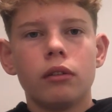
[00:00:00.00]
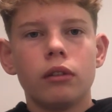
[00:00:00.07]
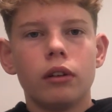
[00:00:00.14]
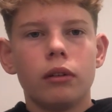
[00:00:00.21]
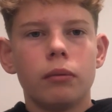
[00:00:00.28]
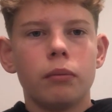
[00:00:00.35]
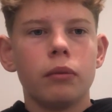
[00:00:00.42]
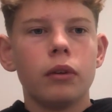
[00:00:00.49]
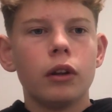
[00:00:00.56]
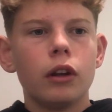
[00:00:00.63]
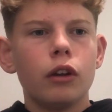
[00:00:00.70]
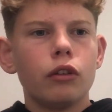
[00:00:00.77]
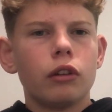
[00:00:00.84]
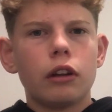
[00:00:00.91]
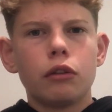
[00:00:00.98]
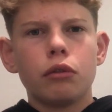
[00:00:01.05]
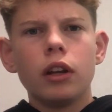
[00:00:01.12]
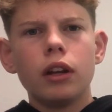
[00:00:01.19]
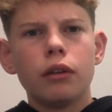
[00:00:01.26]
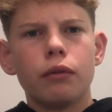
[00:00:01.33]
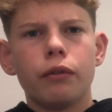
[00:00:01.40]
so I
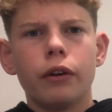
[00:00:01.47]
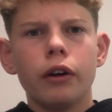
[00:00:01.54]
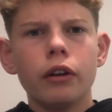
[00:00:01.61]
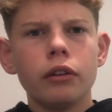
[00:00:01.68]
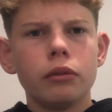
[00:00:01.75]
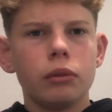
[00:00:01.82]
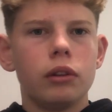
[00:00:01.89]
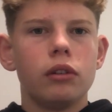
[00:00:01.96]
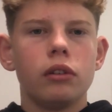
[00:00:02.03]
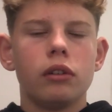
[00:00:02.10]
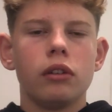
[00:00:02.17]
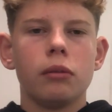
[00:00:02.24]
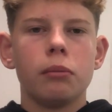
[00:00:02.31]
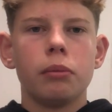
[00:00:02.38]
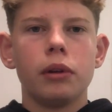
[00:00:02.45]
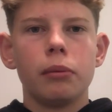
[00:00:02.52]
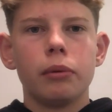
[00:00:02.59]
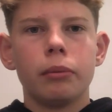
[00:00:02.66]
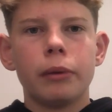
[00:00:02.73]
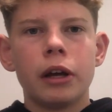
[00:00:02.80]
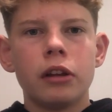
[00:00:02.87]
train it first, which some
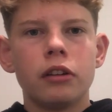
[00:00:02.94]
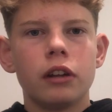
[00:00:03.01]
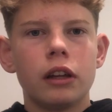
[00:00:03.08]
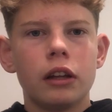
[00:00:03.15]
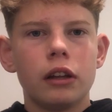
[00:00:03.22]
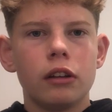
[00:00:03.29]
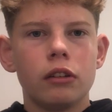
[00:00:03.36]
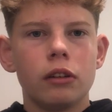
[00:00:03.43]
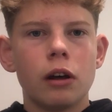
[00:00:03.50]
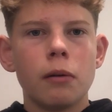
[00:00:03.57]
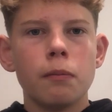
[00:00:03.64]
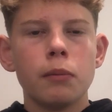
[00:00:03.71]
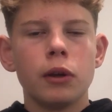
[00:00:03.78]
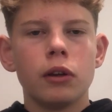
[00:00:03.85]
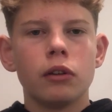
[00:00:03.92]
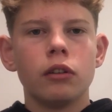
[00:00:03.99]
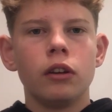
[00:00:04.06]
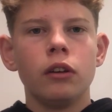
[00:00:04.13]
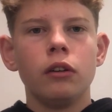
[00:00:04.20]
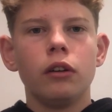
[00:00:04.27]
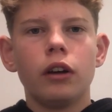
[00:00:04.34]
people might say is dumb because
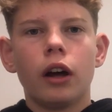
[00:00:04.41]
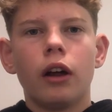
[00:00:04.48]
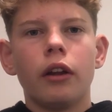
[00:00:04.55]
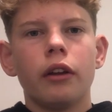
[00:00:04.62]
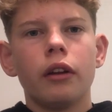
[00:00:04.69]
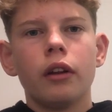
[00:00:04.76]
then you can't